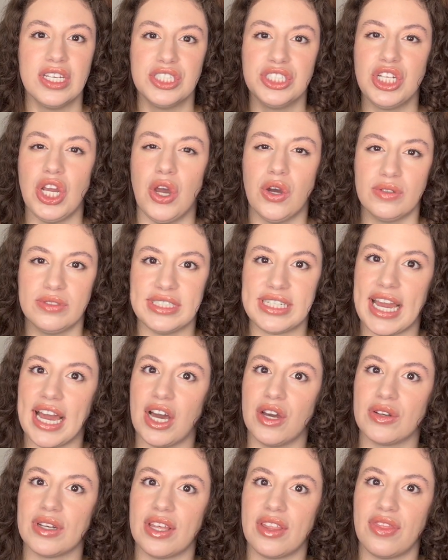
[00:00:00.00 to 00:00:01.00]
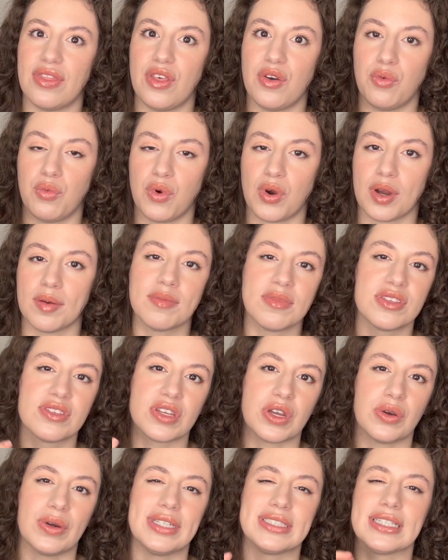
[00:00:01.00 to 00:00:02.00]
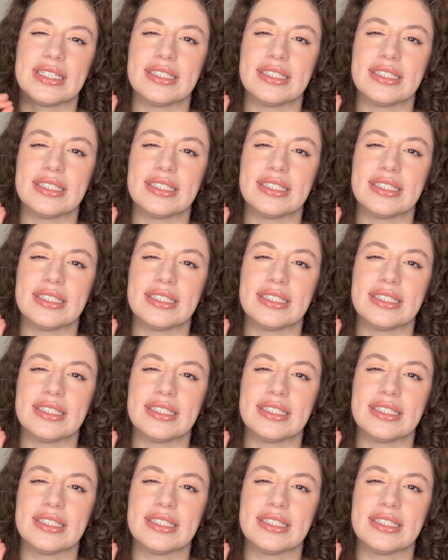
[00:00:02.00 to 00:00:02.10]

tone down the warmth. So it's a